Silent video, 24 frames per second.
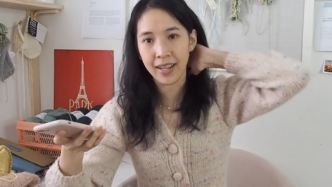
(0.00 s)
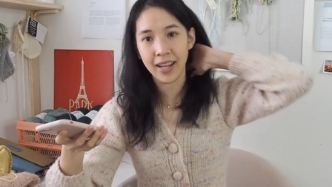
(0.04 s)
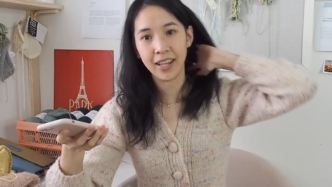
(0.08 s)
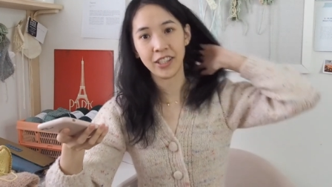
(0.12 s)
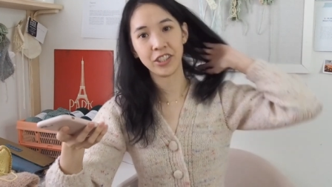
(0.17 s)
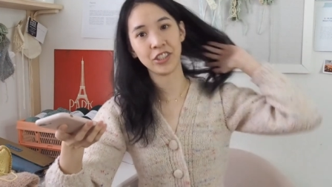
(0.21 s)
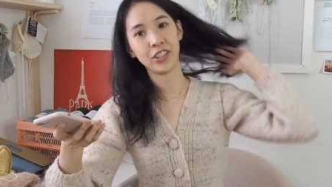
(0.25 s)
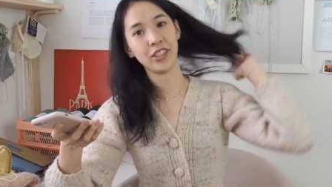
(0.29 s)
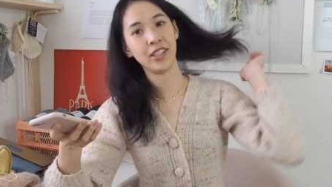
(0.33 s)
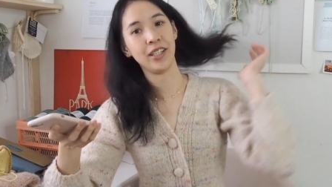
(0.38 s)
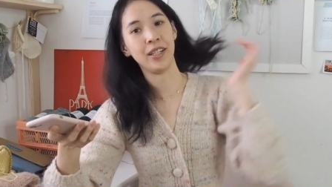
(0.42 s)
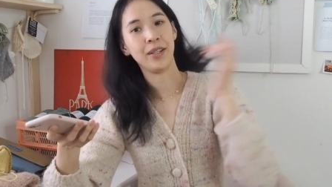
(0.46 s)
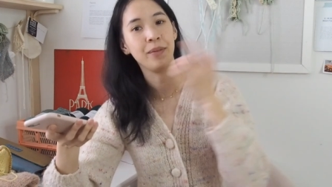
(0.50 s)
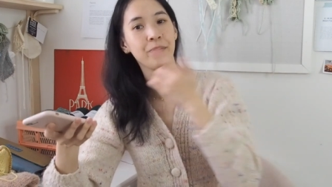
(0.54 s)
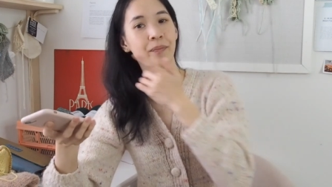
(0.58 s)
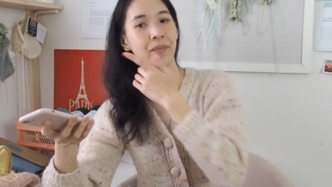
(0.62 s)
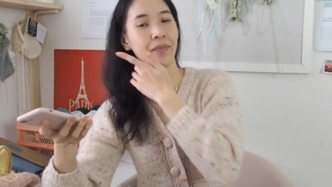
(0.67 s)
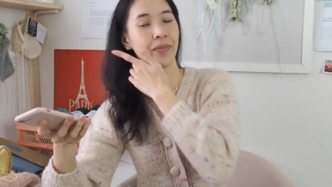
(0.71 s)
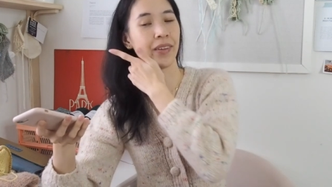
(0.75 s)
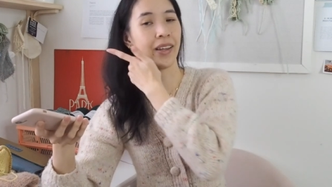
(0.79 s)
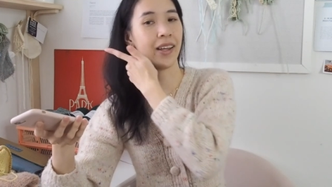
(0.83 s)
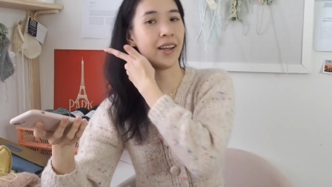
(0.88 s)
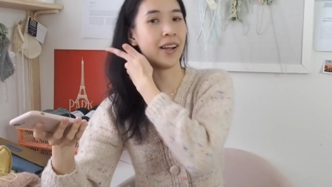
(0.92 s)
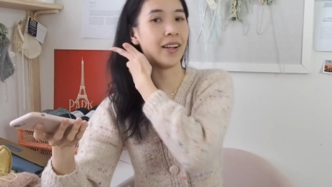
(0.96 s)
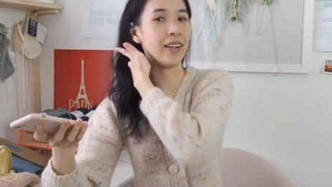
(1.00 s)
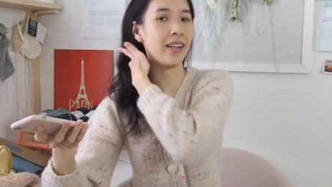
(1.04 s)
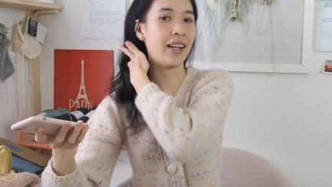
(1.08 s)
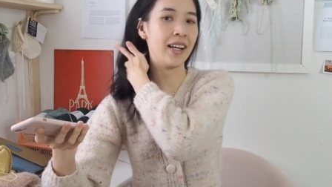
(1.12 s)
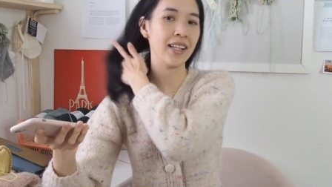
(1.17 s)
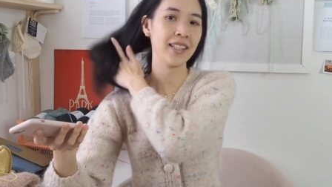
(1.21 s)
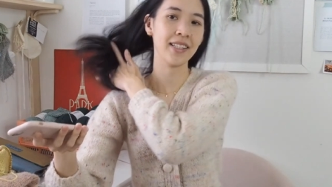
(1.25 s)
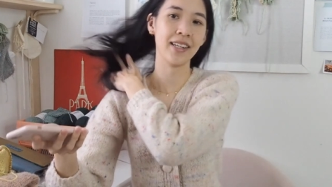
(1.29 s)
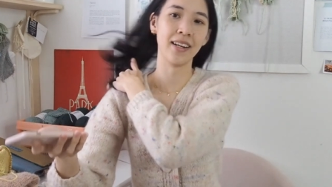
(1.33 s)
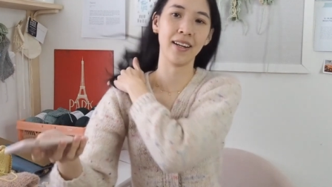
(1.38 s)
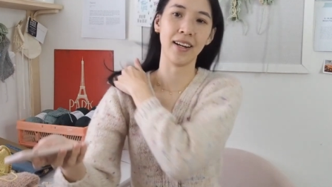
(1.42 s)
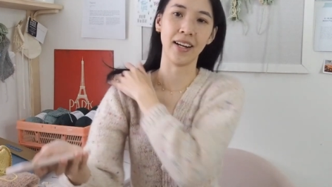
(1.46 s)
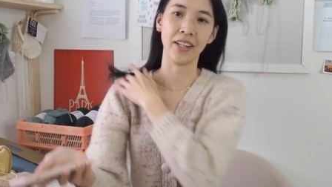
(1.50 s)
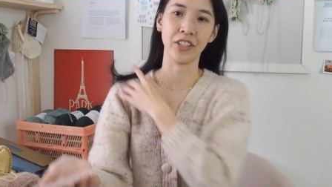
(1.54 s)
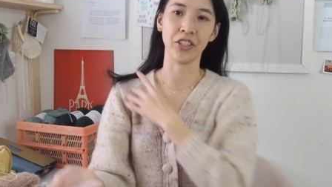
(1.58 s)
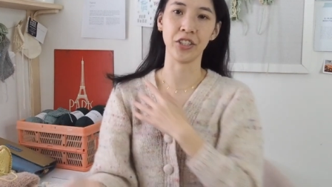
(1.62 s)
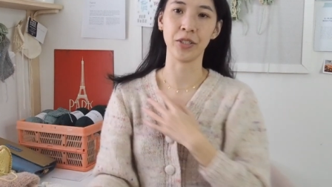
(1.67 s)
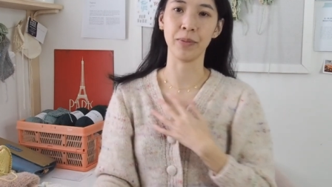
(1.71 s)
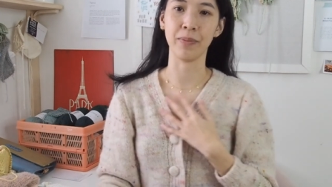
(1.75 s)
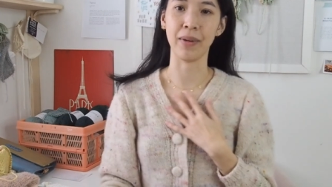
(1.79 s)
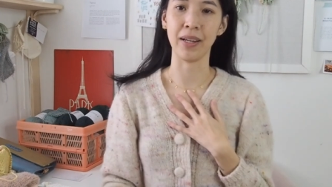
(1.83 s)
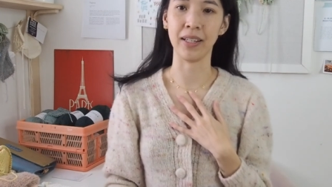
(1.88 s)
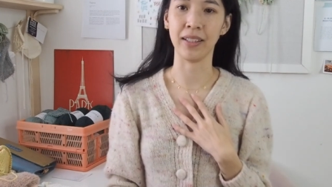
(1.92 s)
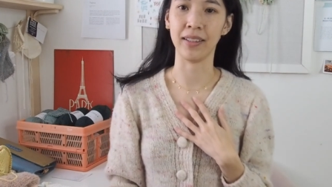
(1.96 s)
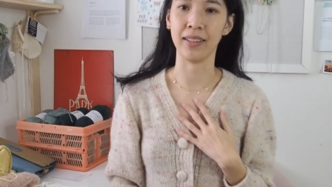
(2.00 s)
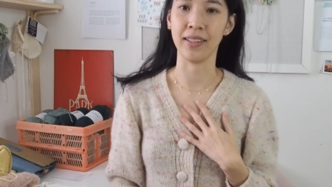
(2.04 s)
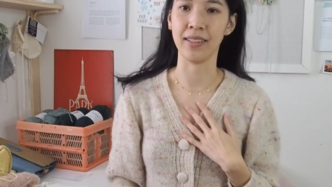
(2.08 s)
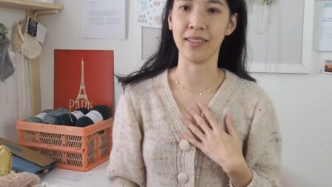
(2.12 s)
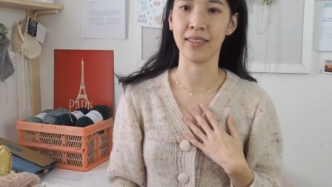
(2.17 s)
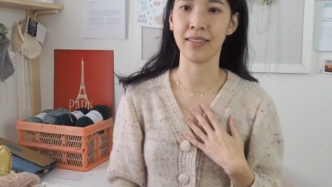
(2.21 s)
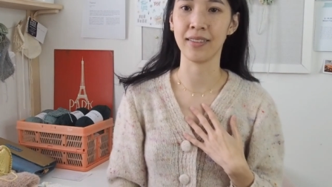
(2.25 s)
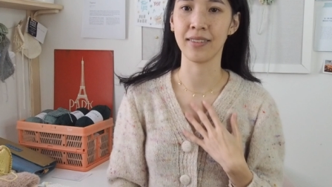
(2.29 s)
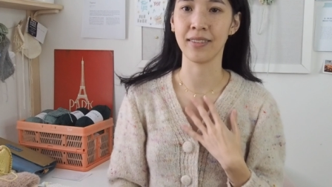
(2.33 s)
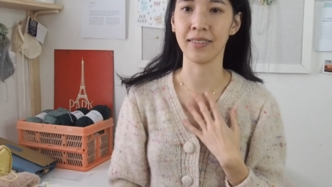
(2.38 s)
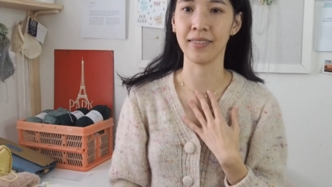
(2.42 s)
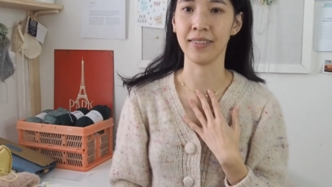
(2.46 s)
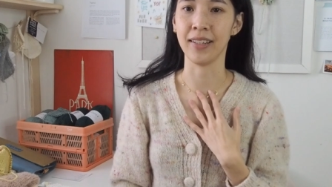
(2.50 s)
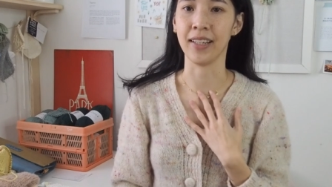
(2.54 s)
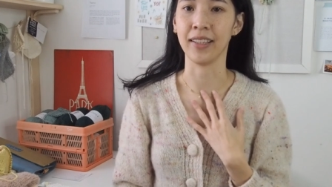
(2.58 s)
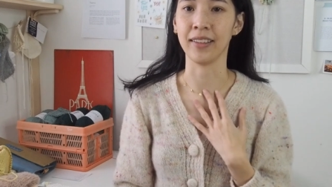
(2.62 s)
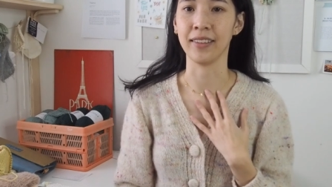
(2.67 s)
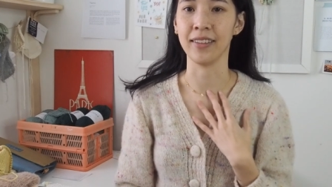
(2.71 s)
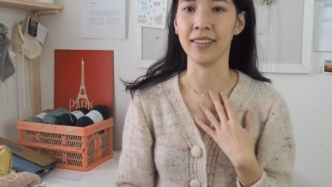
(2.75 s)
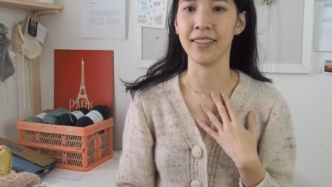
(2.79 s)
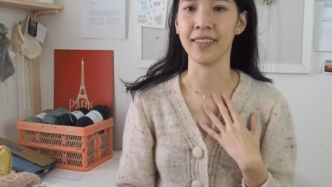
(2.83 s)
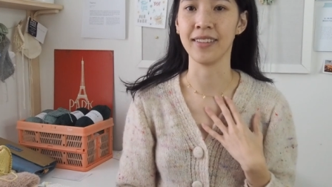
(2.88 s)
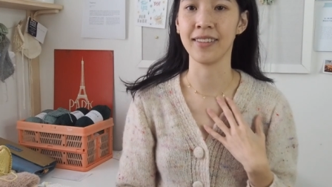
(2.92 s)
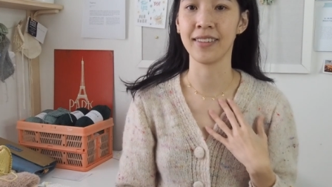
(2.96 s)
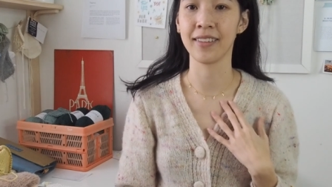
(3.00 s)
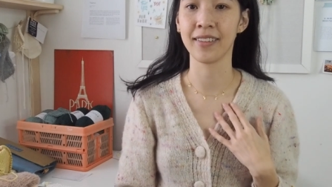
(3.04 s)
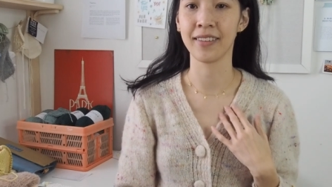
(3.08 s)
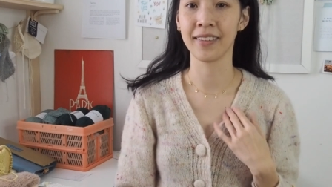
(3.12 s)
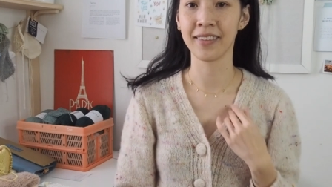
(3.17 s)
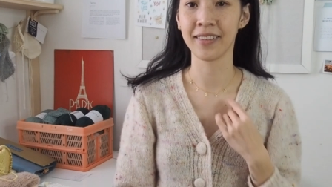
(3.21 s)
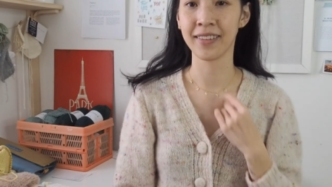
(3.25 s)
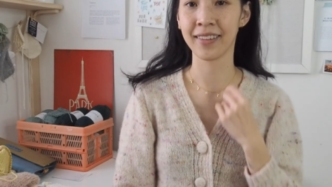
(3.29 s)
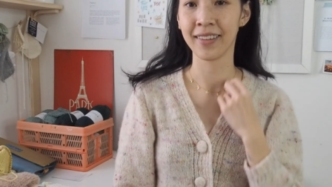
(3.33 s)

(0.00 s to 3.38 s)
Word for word: Actually, last night I just made this necklace